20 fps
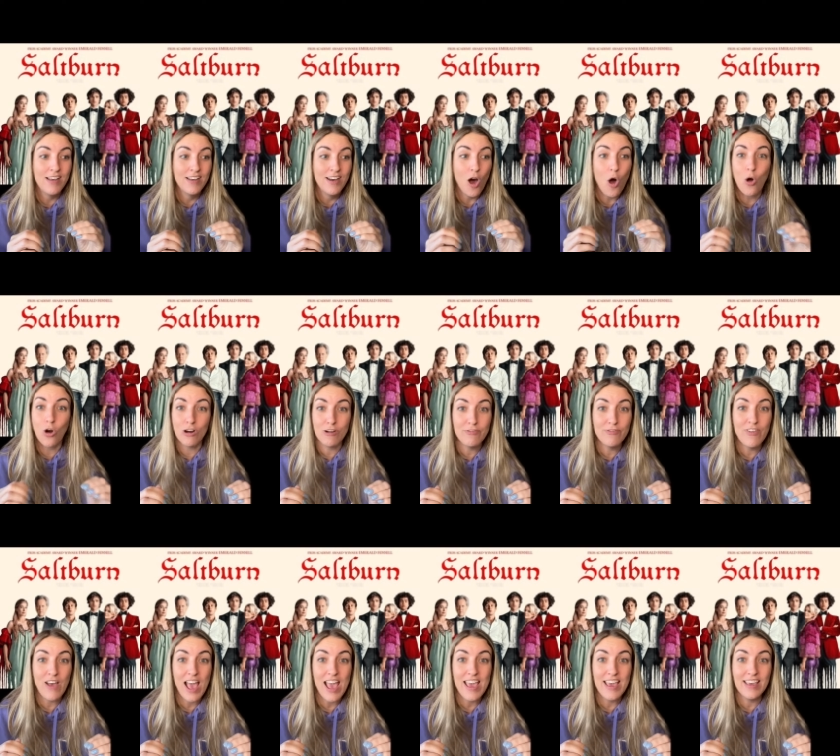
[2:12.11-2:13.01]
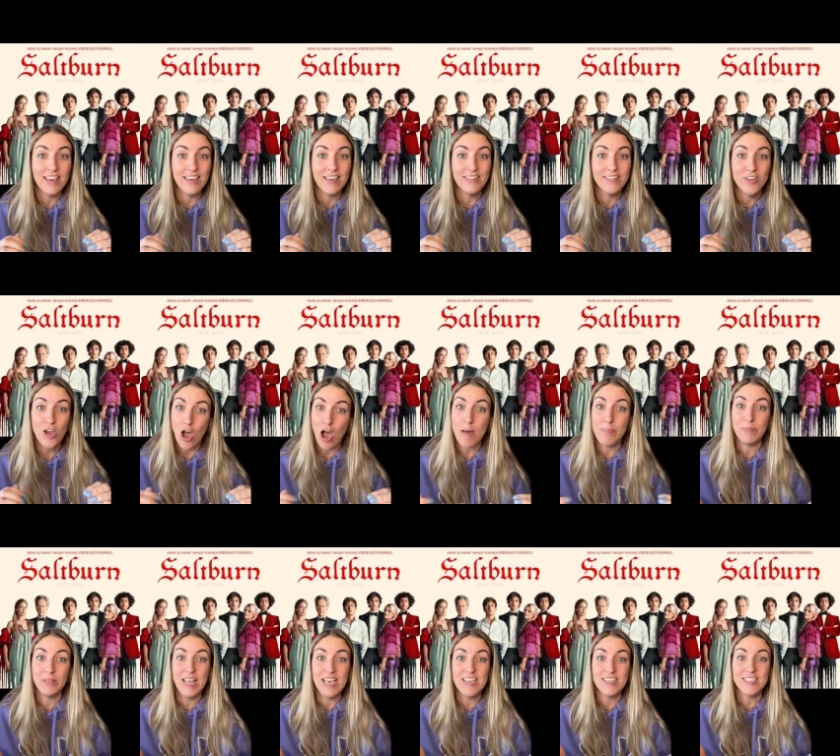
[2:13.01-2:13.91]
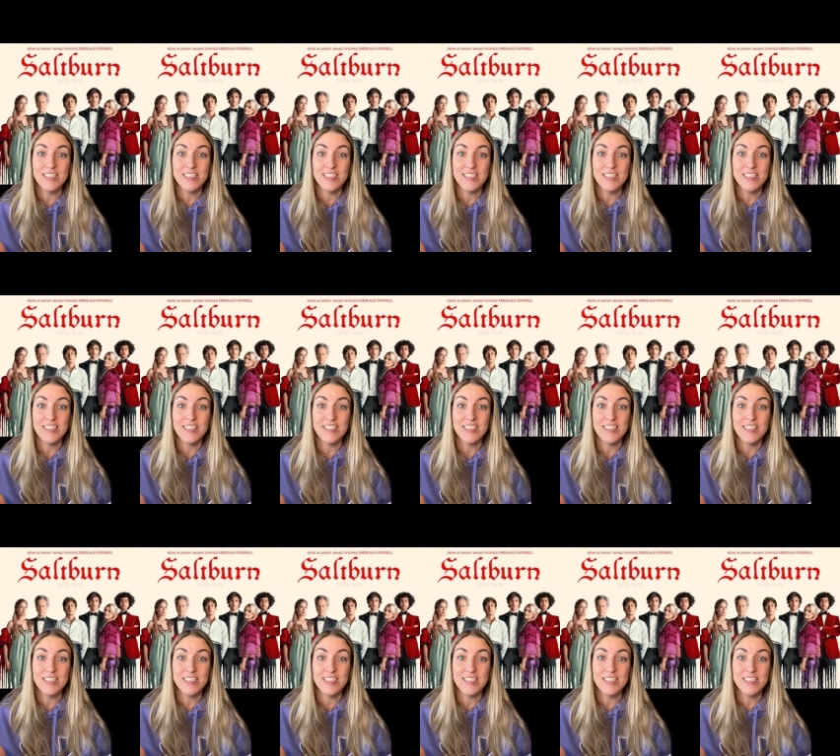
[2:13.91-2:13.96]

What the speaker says: horrifying top list?